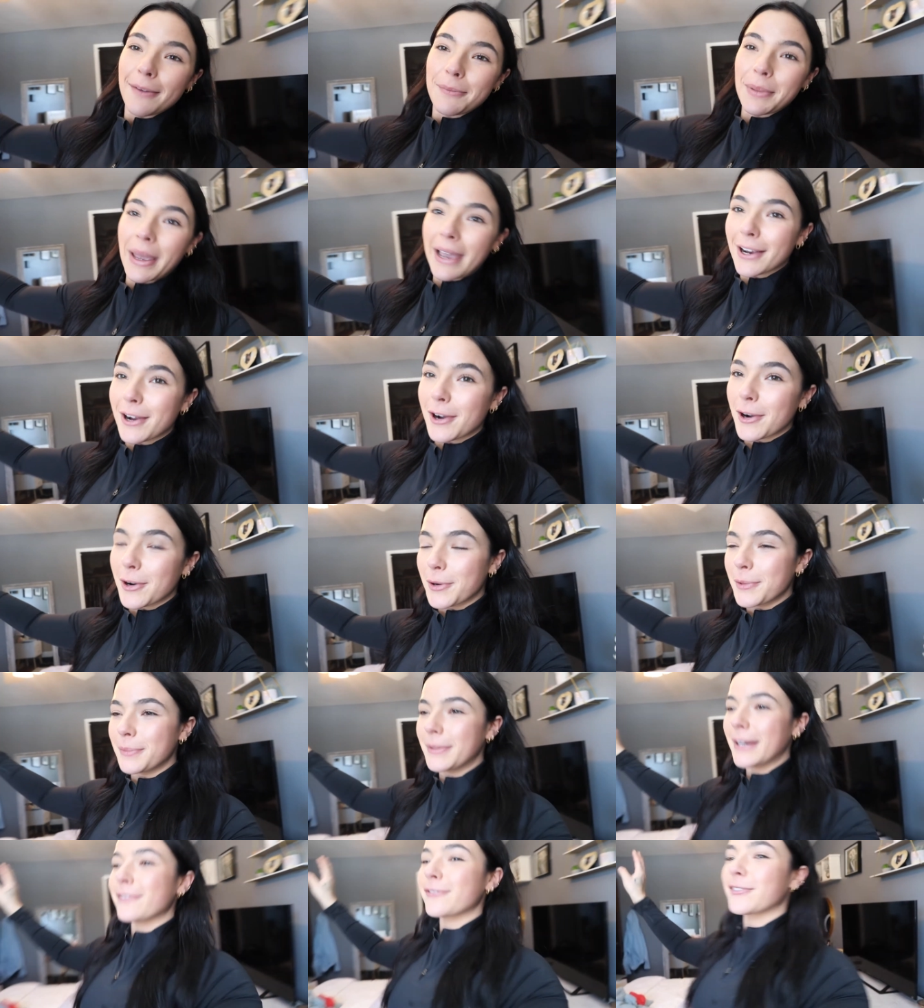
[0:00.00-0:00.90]
got back
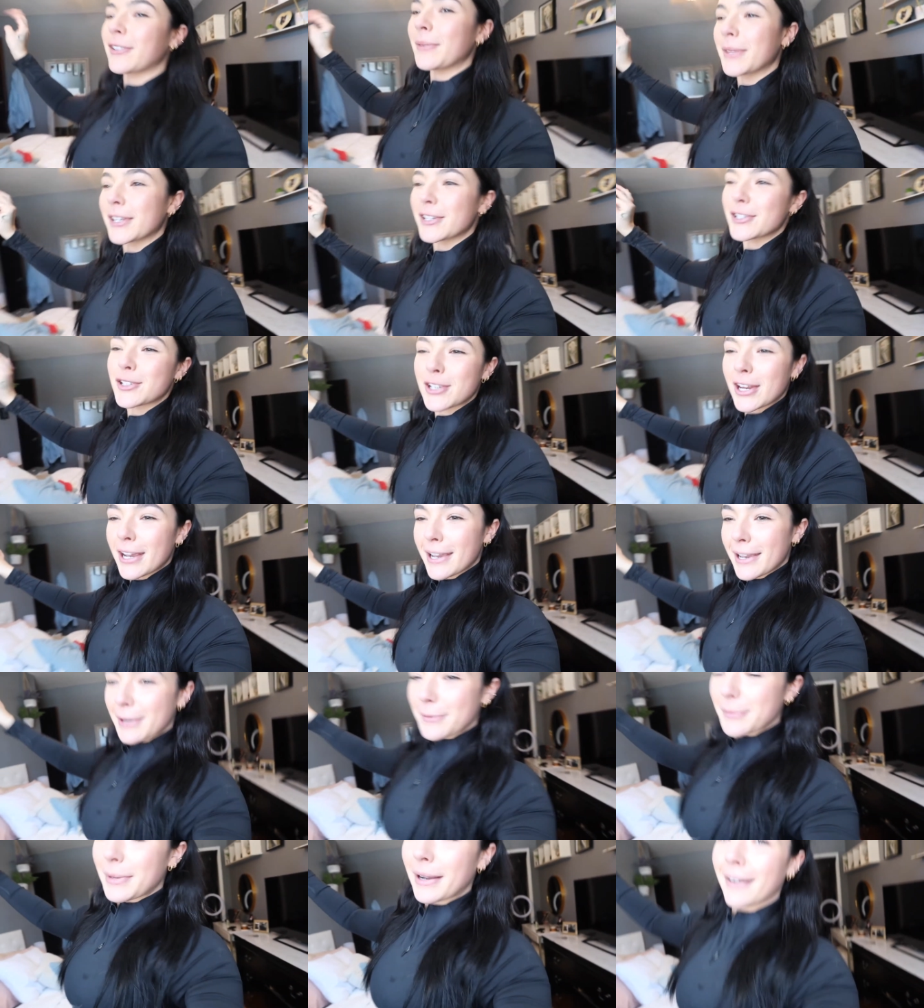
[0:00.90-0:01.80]
home from the
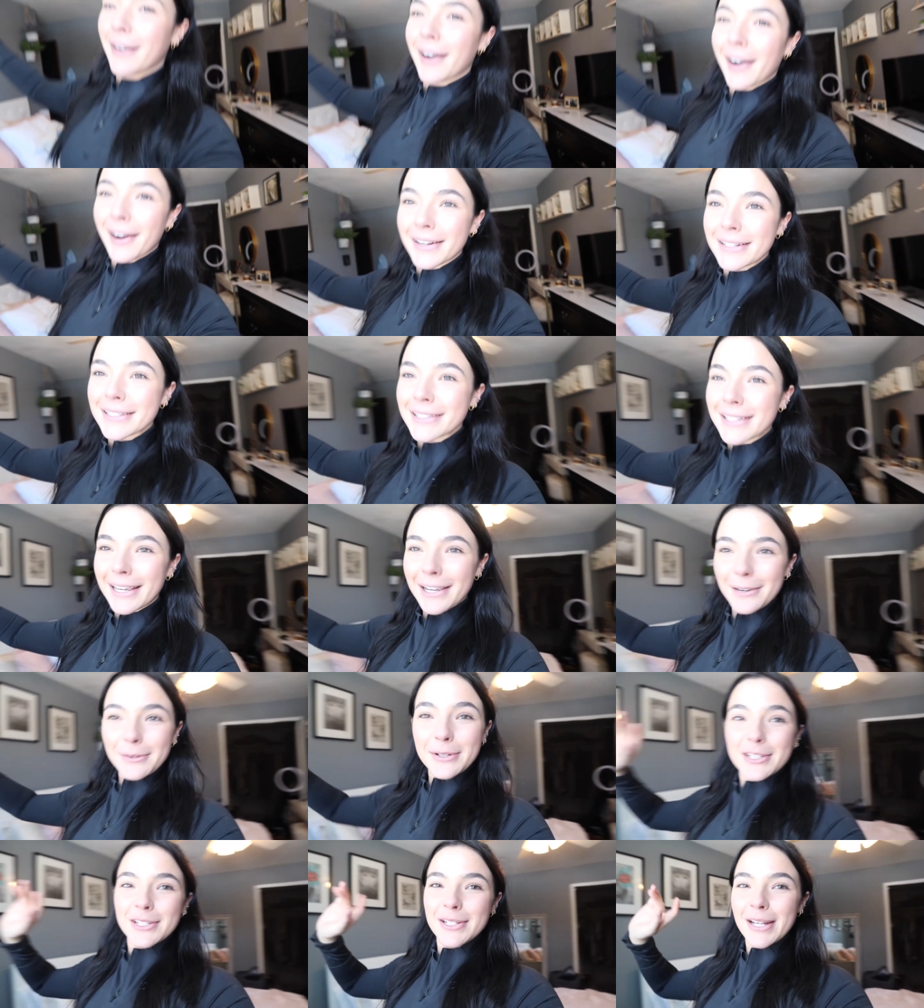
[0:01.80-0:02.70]
gym. Honestly,
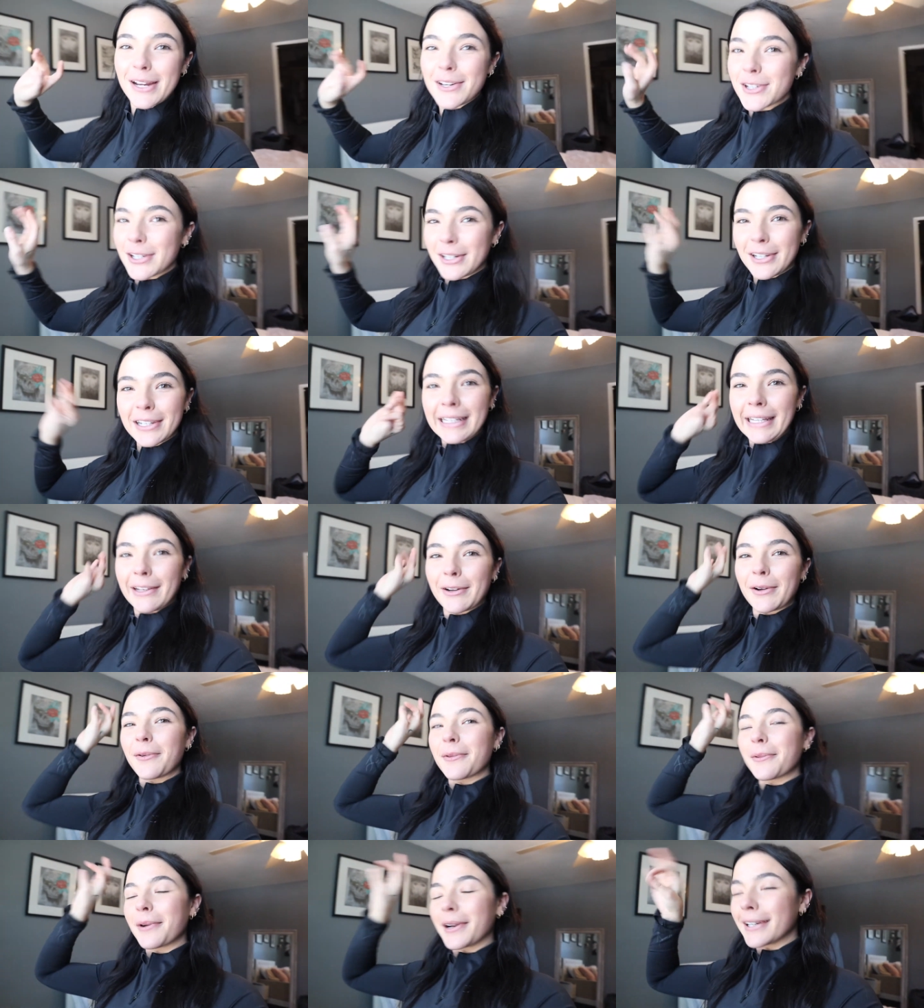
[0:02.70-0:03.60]
it was such a good
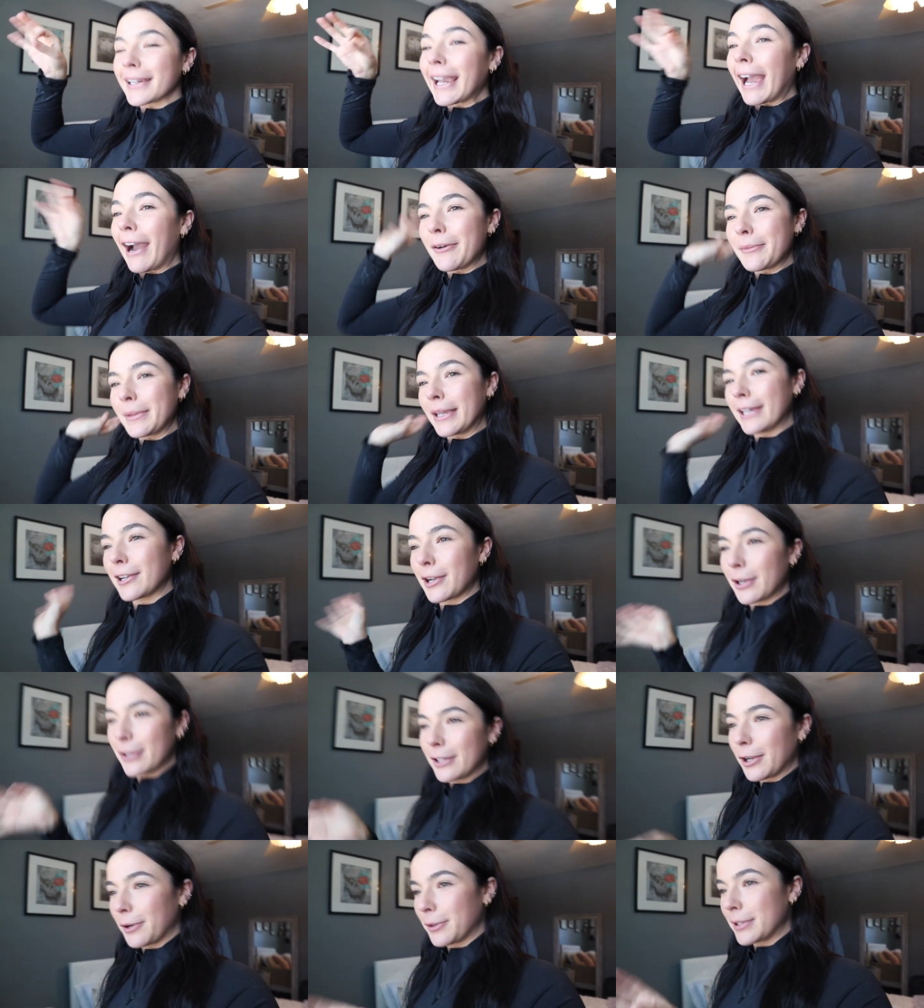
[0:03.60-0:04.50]
little workout. Me and
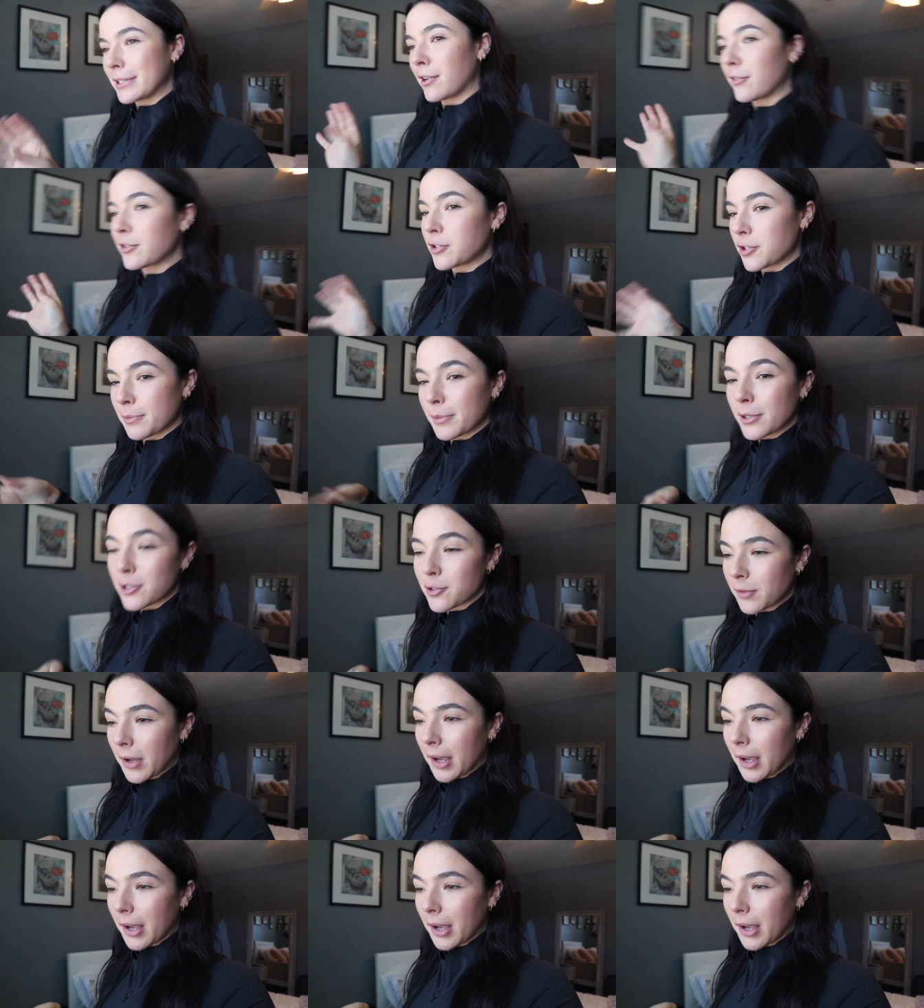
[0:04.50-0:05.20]
Cody always have so much